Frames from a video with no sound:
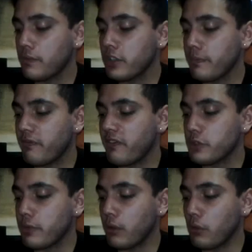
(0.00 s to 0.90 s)
I've just
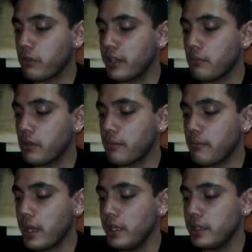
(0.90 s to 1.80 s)
finished playing all 3 of them with
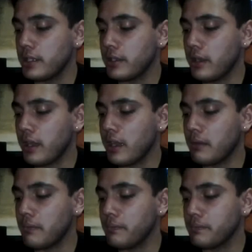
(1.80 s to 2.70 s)
a mate.
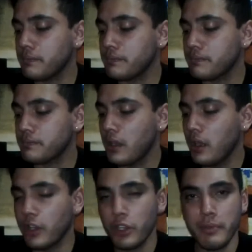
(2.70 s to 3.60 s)
A
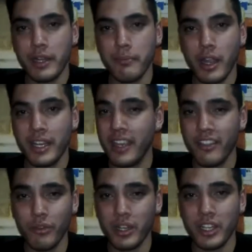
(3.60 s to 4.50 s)
good mate of mine.
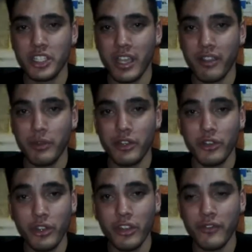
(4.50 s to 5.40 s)
He's the one who actually asked me
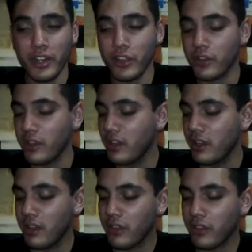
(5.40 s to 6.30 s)
to do this video.
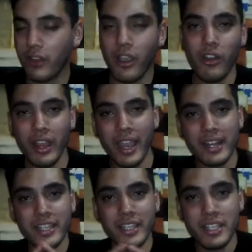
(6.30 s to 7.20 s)
So I'll
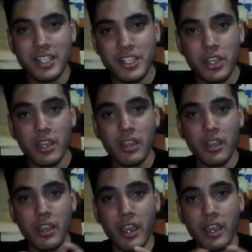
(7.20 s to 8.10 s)
add his
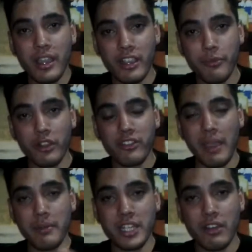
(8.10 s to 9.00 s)
Xbox
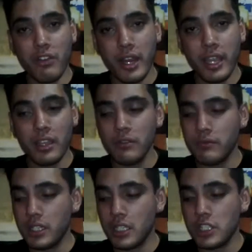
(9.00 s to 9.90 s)
gamer tag right here.
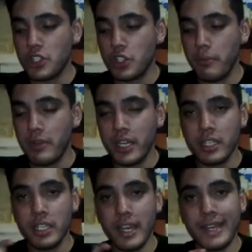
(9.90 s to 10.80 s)
It's
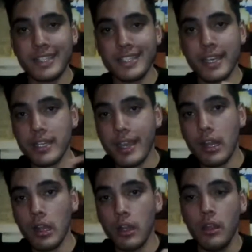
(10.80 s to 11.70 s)
Terminator
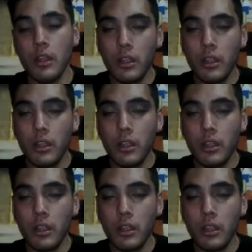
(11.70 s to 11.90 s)
NZL.